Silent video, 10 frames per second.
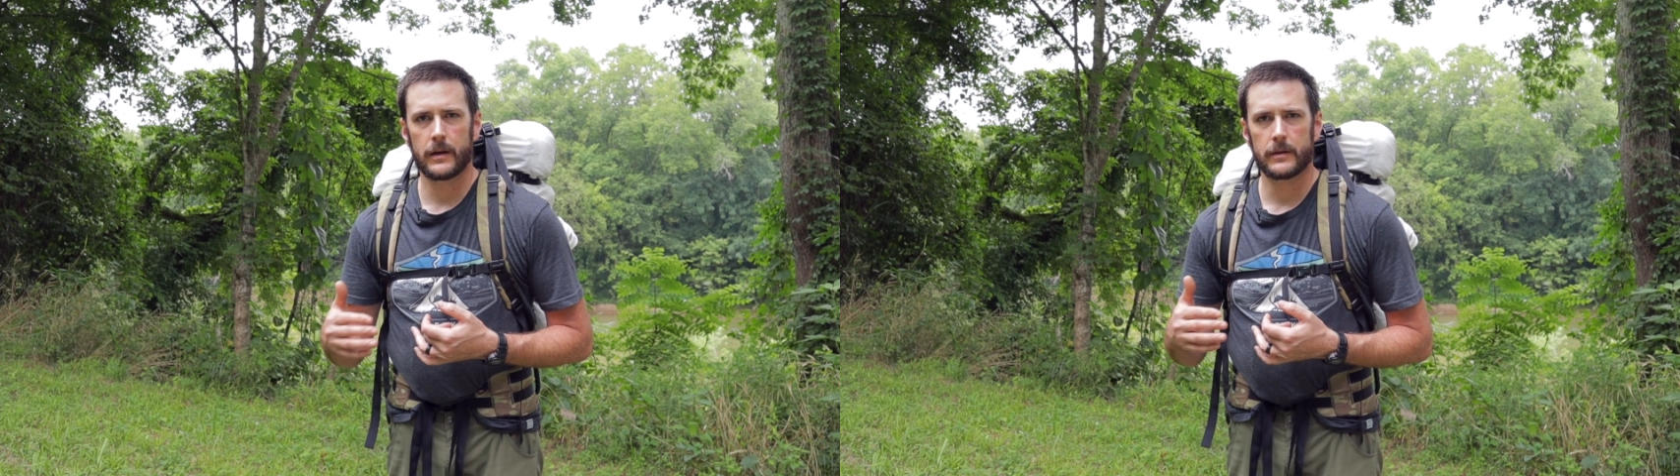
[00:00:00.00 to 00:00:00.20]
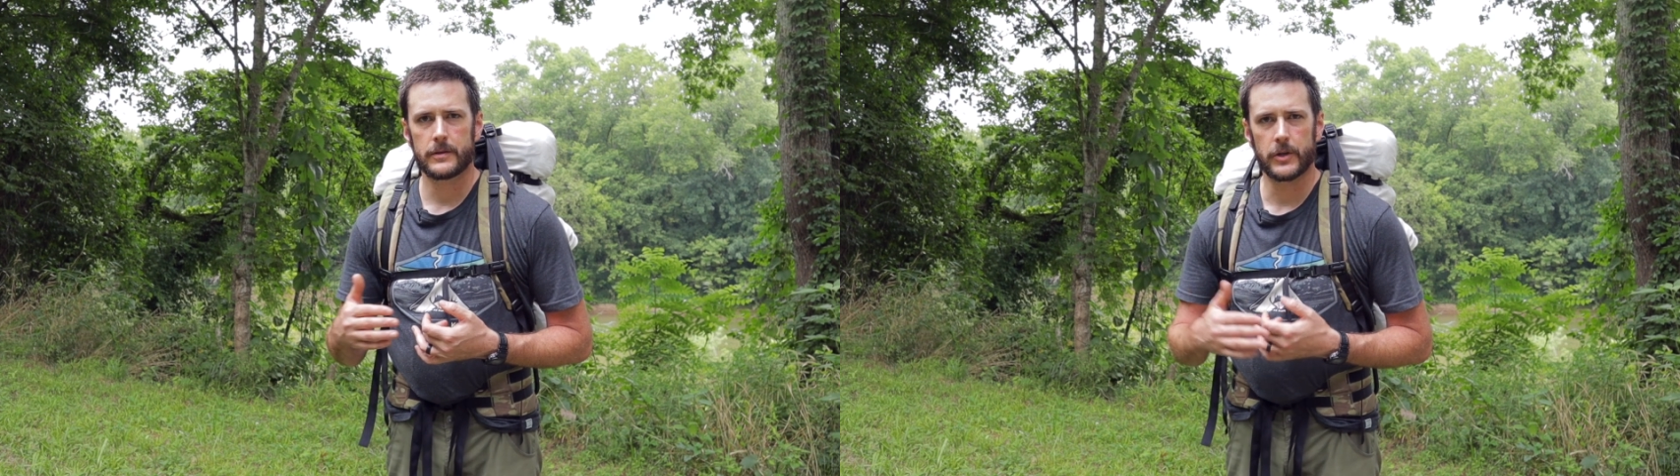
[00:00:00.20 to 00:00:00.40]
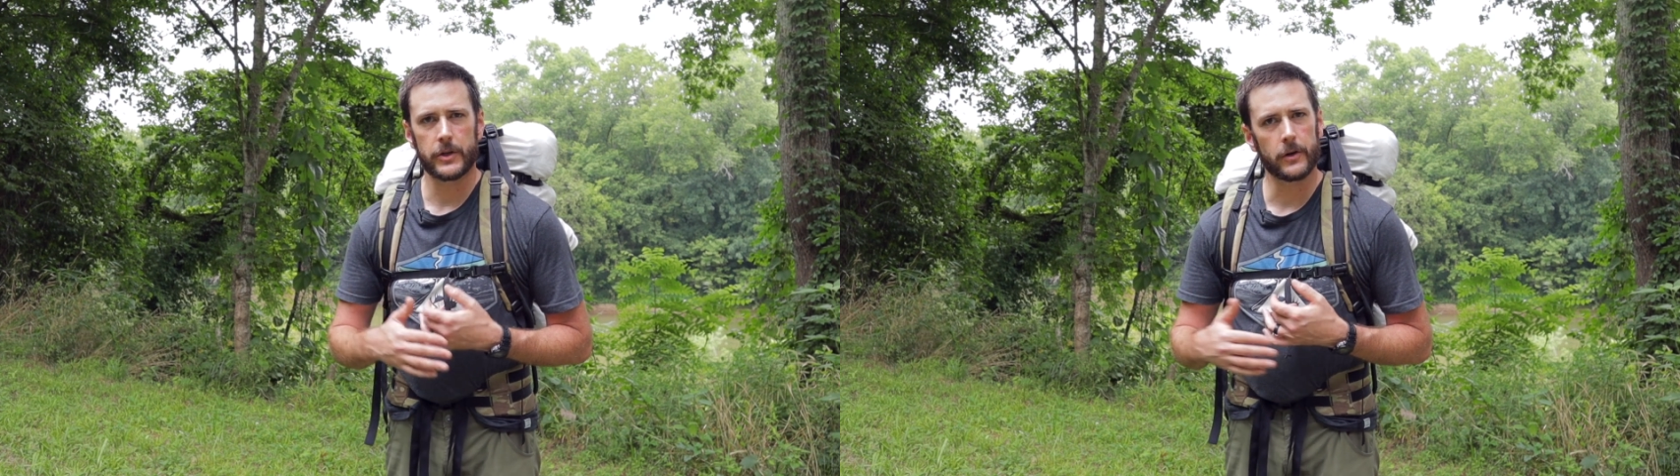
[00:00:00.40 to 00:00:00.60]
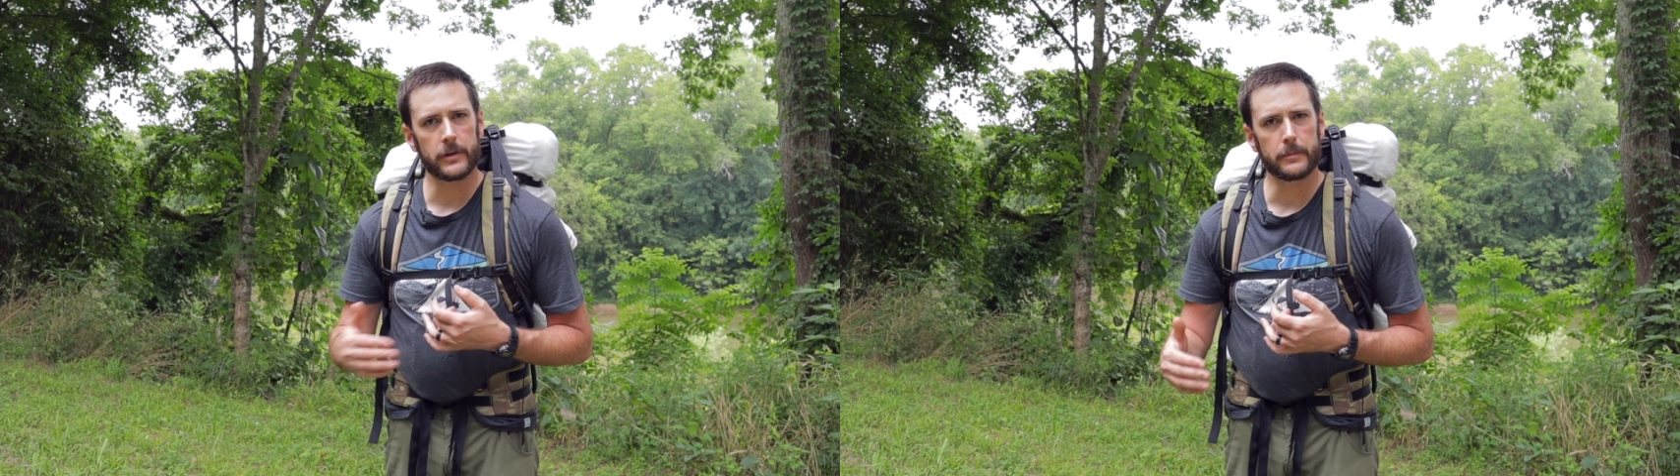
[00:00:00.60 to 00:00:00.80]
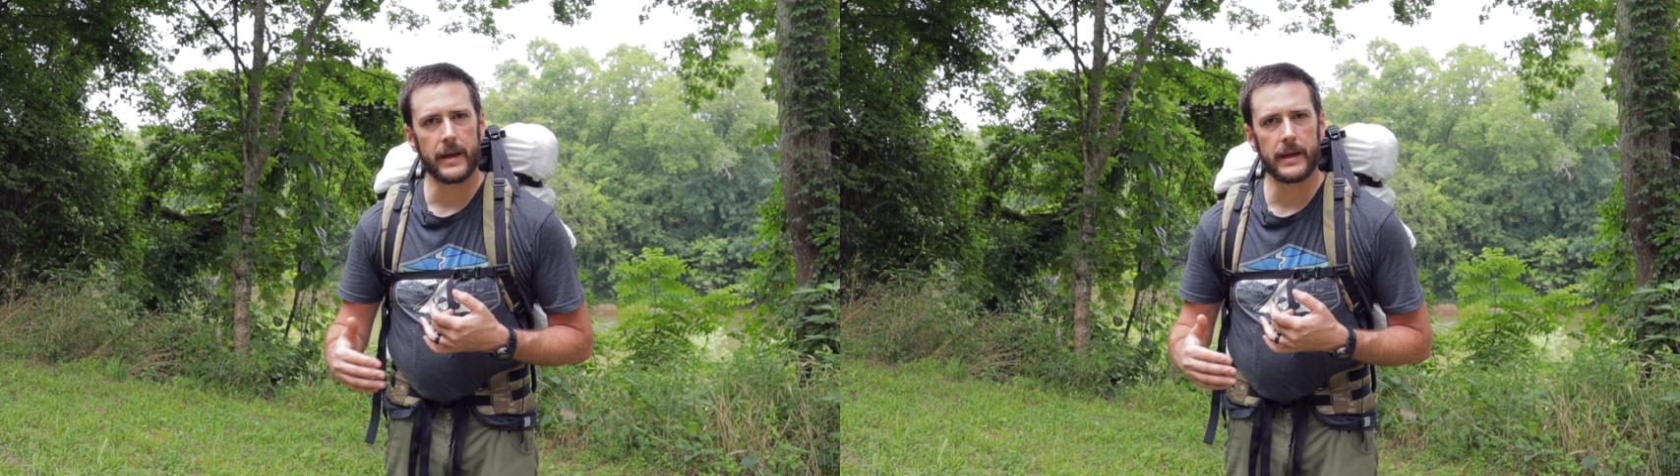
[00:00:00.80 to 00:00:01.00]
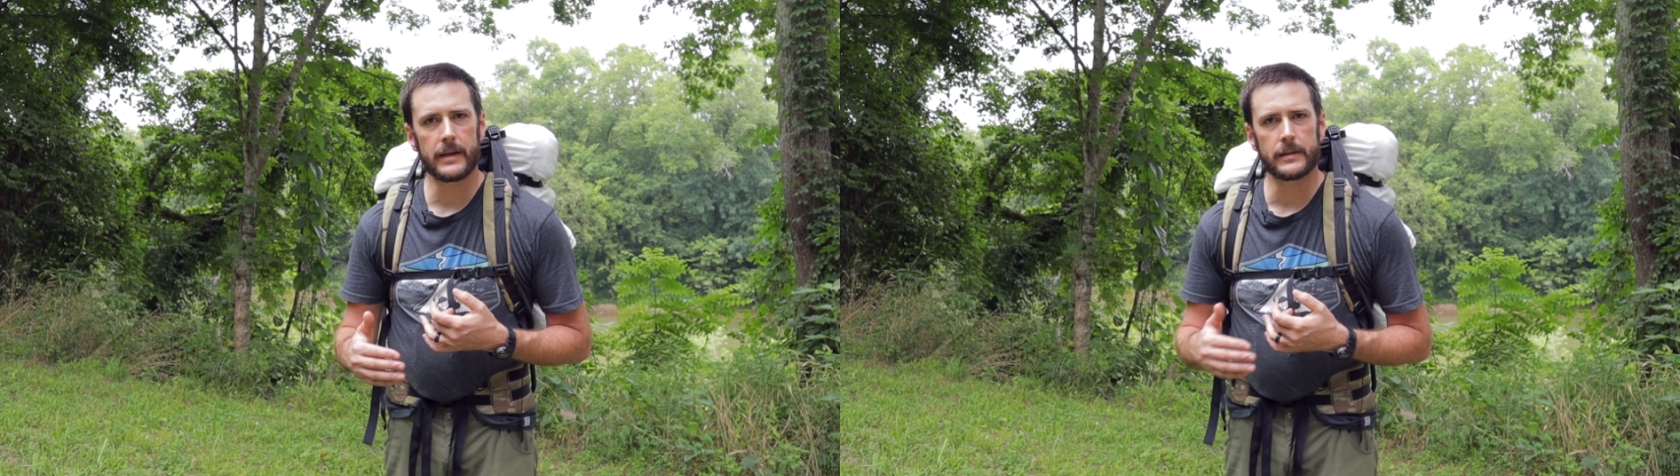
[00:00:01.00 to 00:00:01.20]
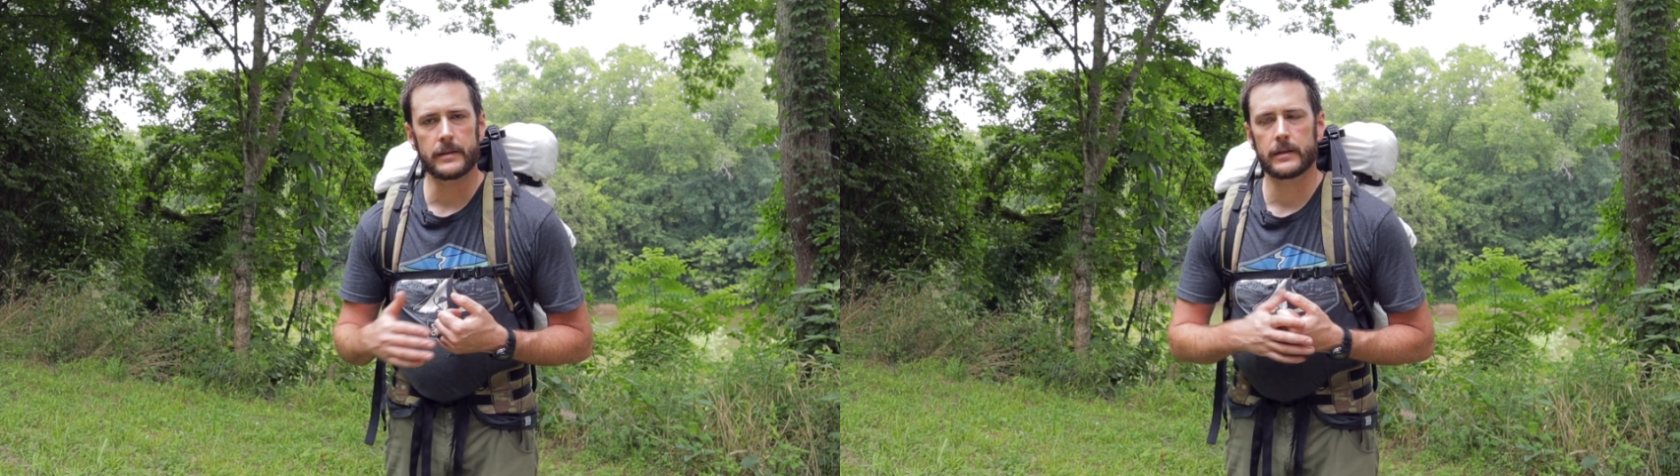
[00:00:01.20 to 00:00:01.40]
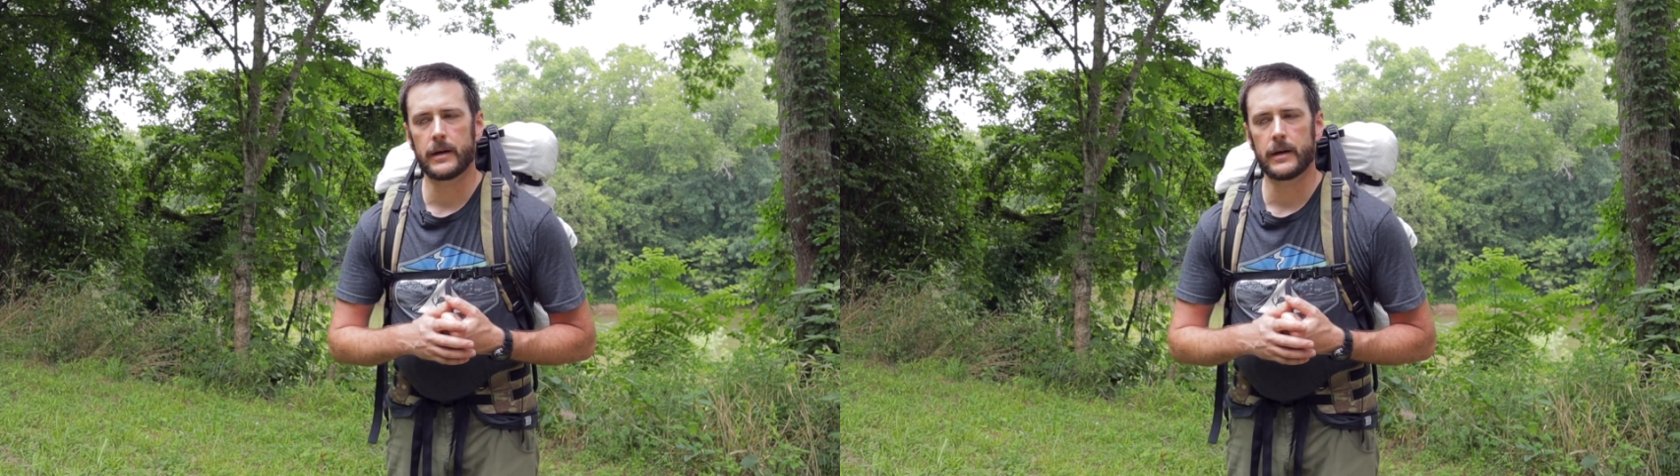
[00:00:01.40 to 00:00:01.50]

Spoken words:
secure the meat,